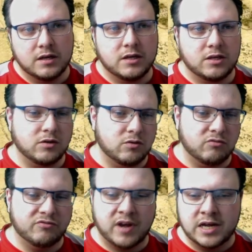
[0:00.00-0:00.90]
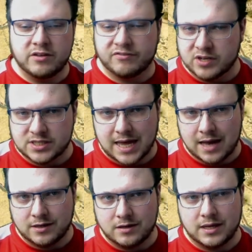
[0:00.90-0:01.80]
You fire your first
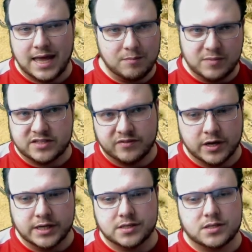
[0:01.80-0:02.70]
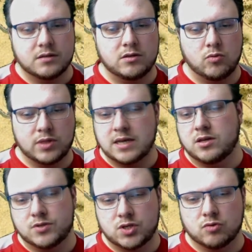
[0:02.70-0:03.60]
cannon, it misfires, you then
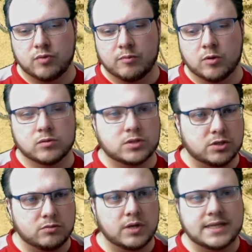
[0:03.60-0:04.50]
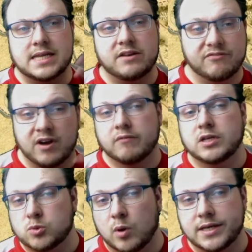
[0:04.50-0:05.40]
use your re-roll to, instead of firing
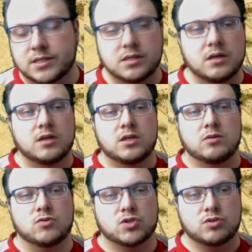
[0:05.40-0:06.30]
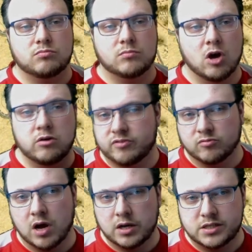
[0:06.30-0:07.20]
twice, you just
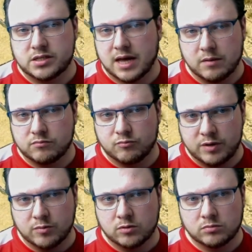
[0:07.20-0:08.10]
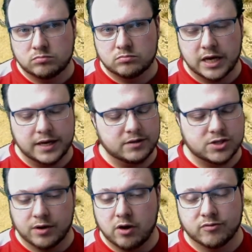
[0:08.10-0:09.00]
overwrite that re-roll,
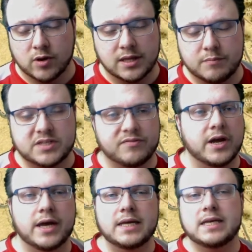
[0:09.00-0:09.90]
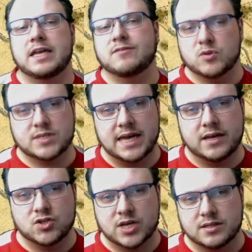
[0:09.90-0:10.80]
overwrite that misfire, gives you a second
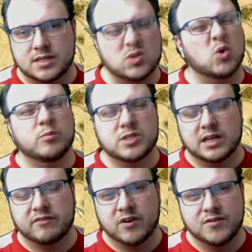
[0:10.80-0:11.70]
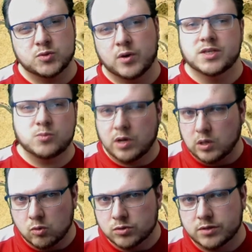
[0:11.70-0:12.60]
chance. It's almost like firing twice while
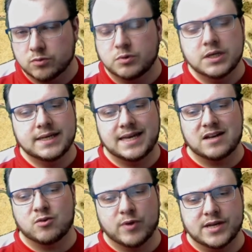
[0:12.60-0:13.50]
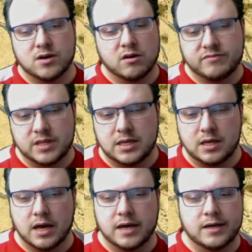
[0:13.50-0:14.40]
also getting rid of
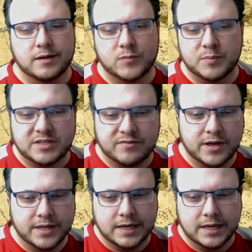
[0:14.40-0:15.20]
the misfire there.